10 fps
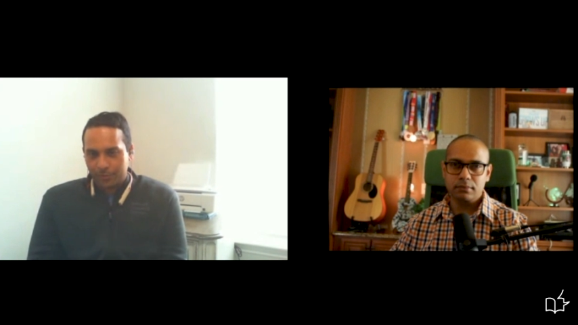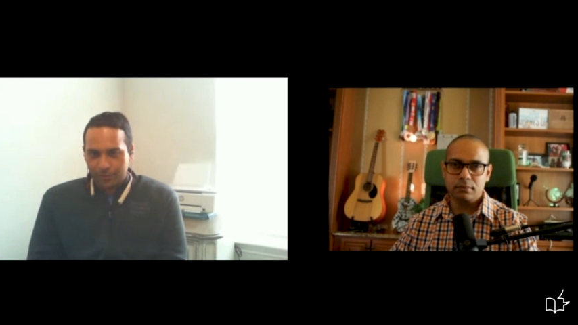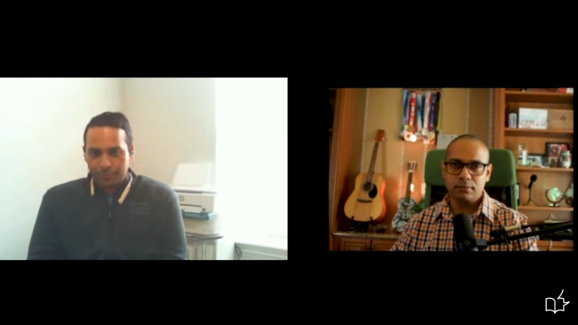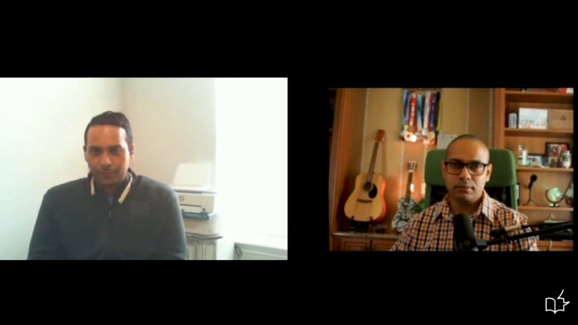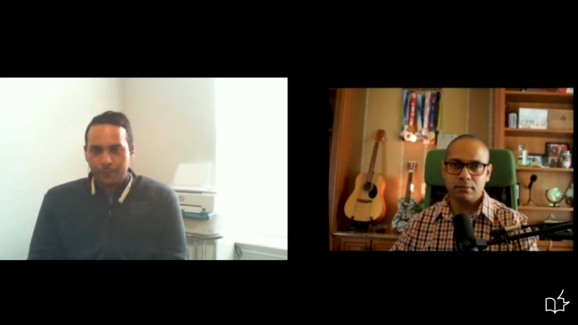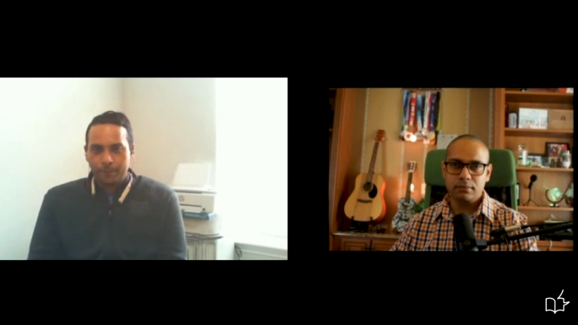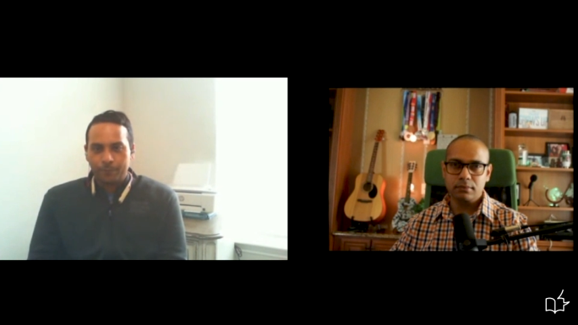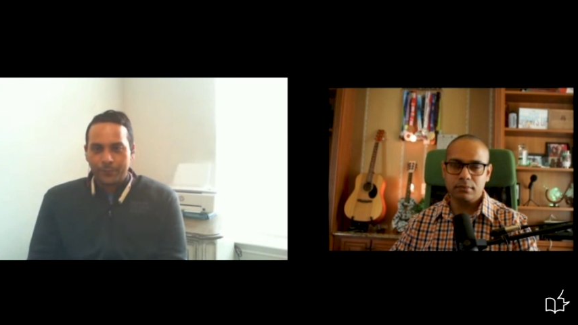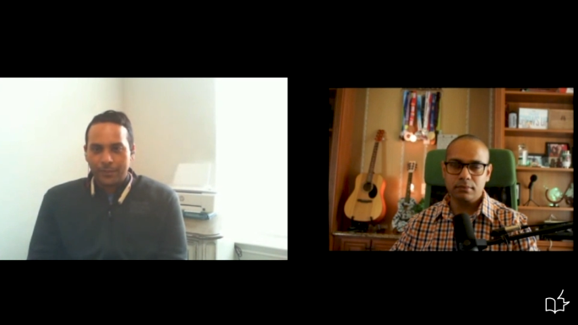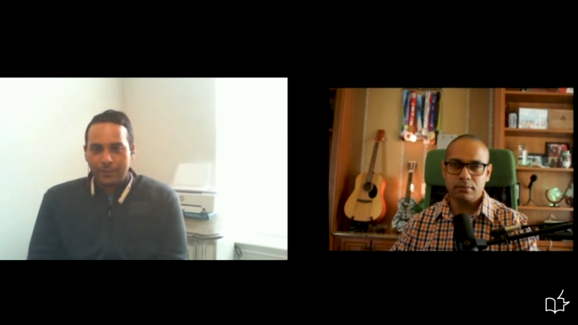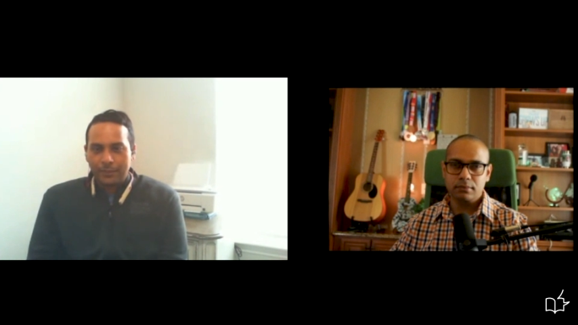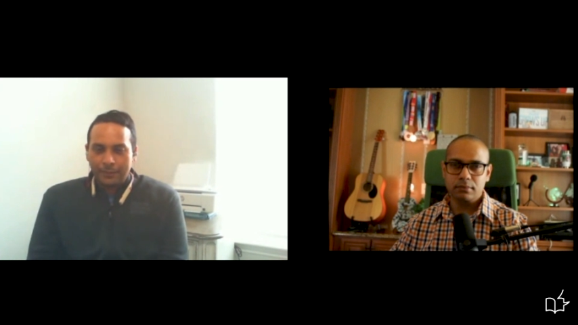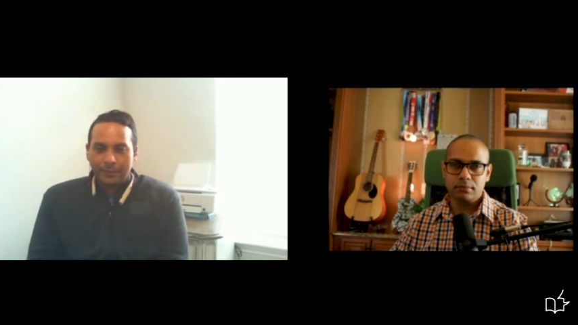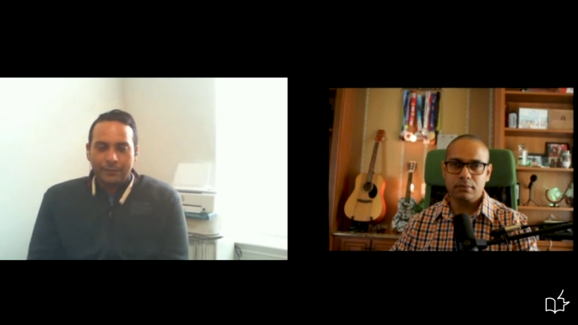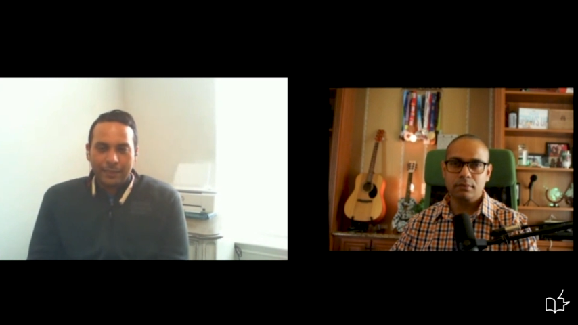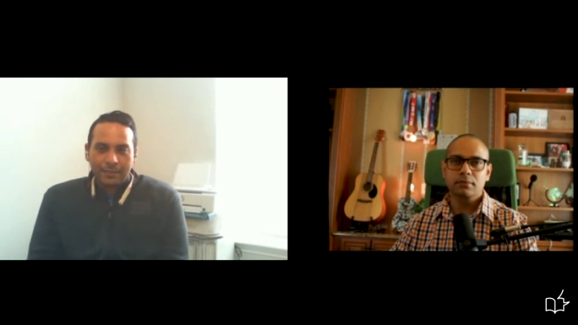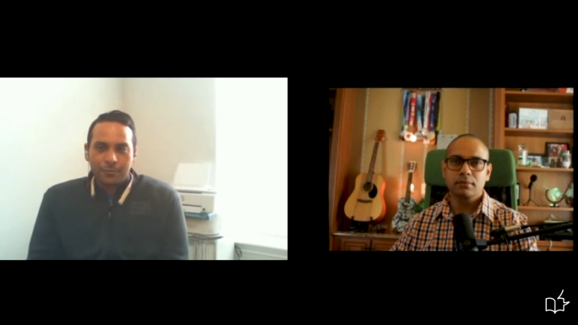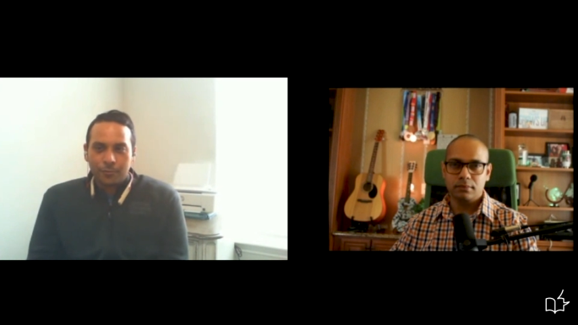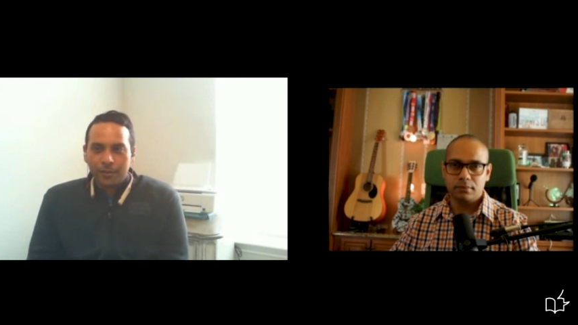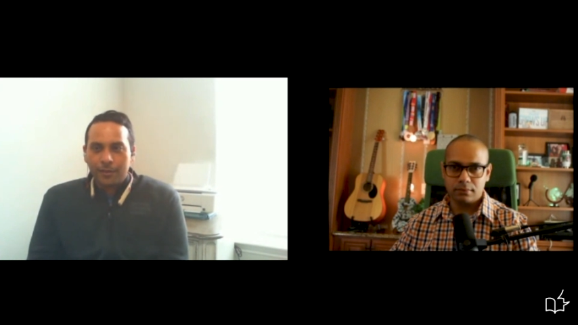Speaker 1: successful?
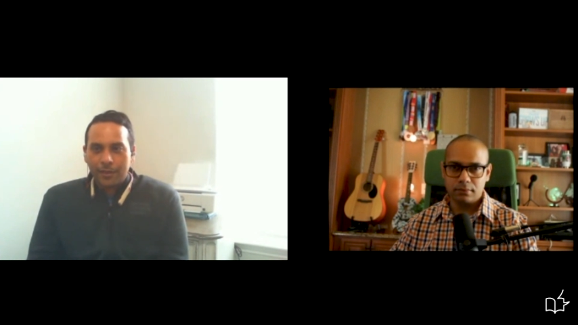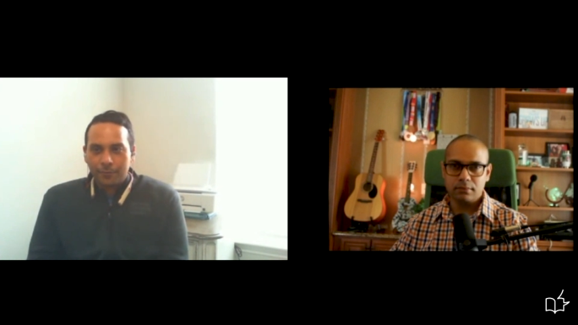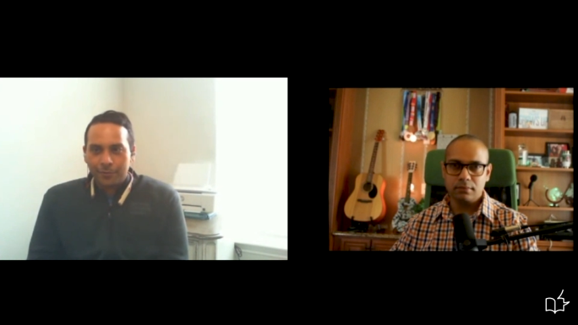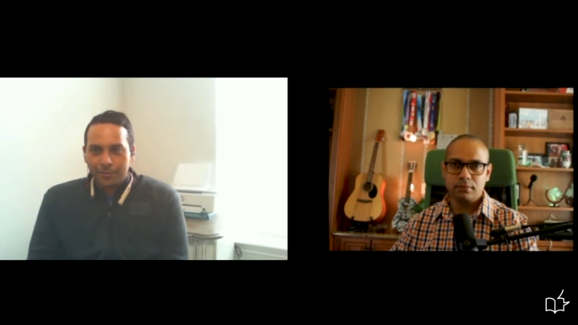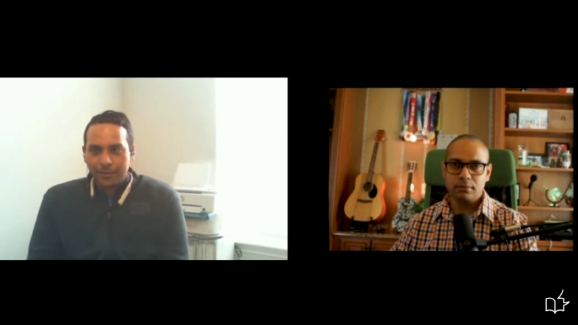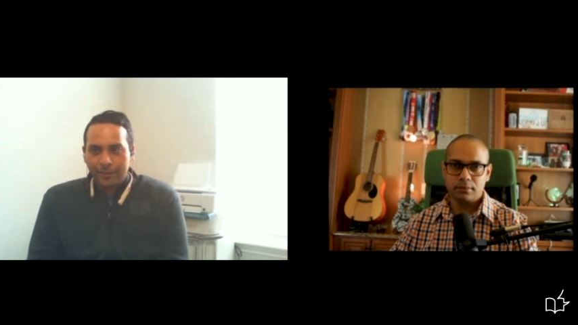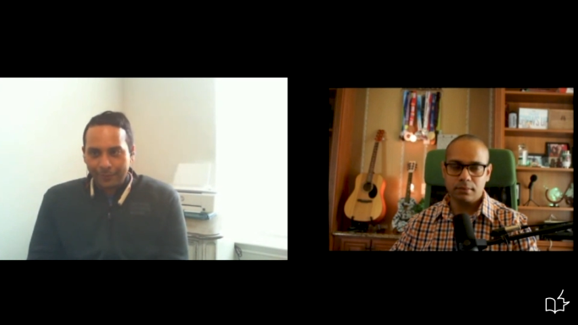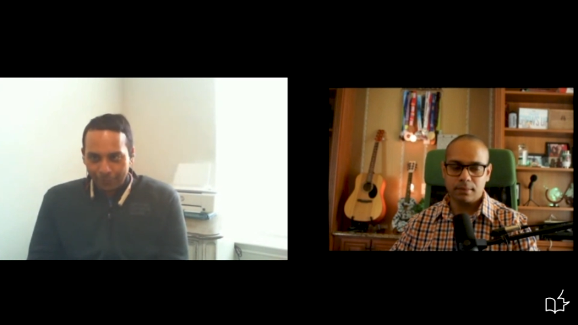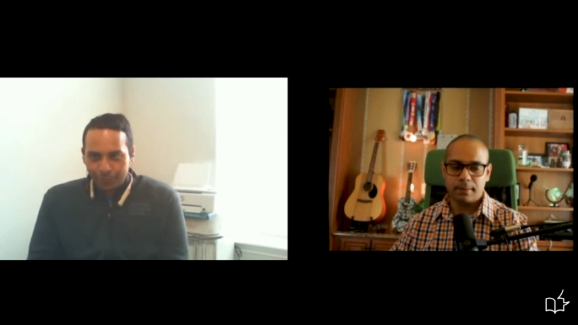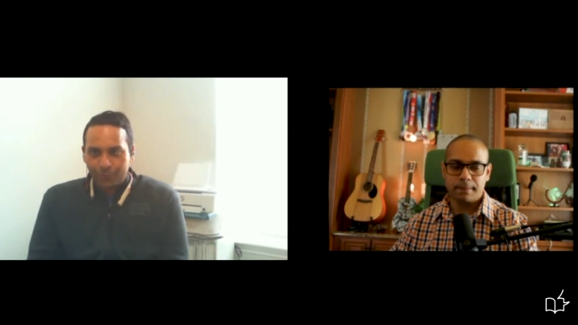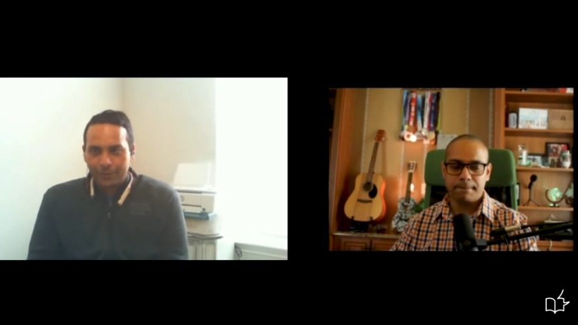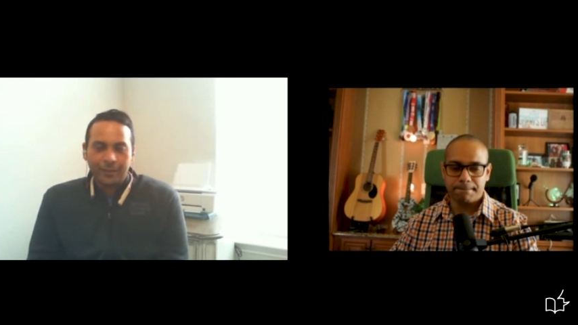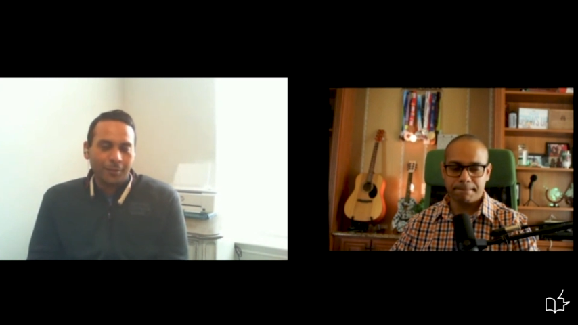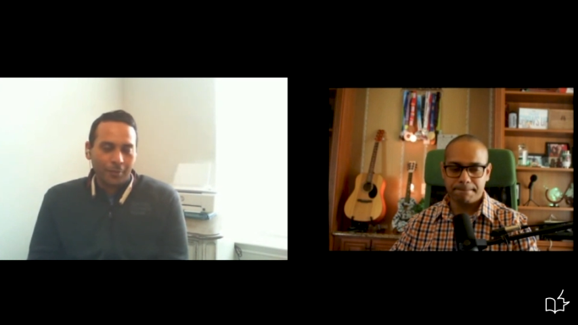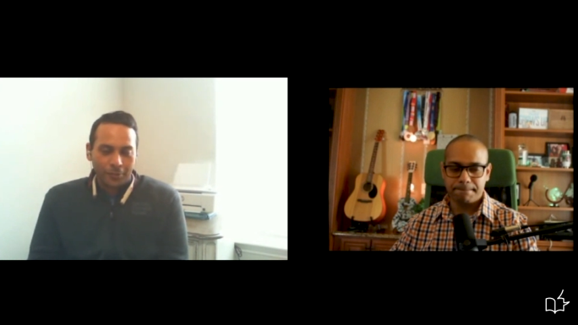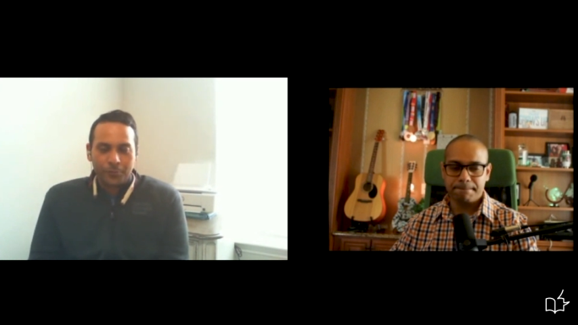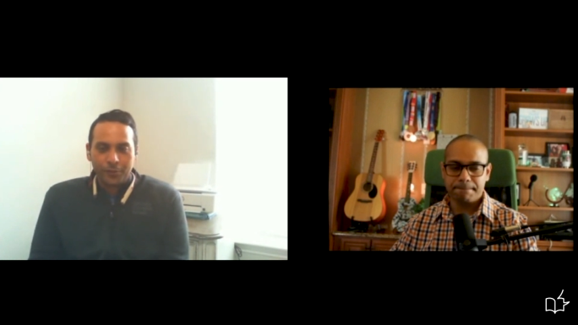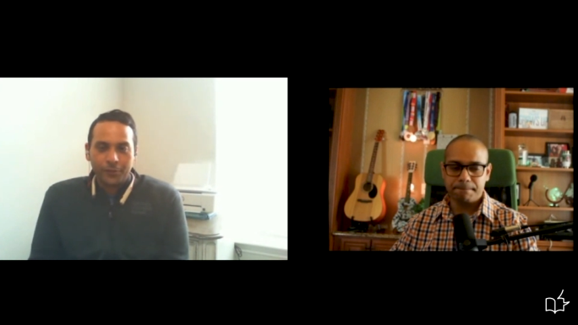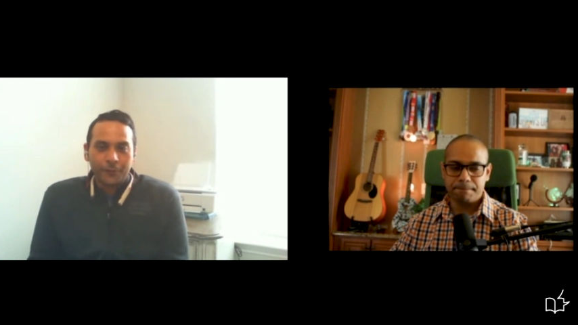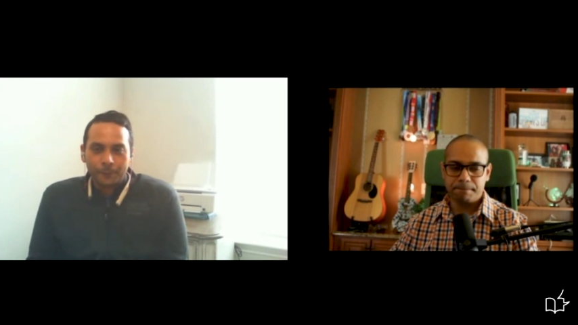That's what I would say networking, in my
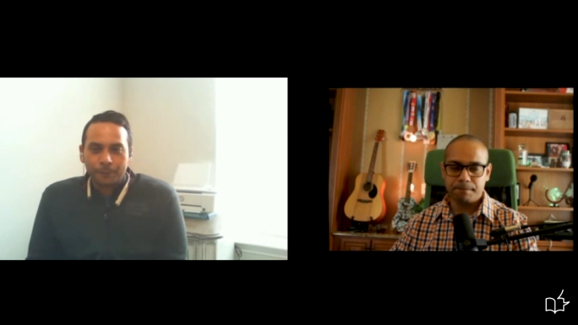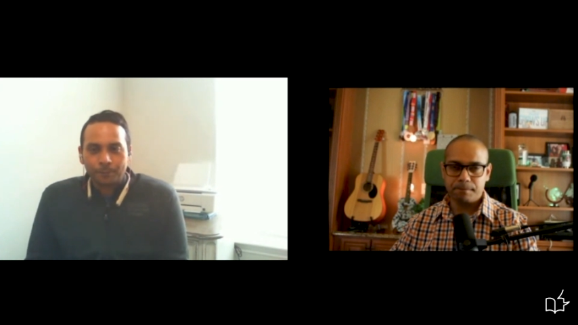opinion.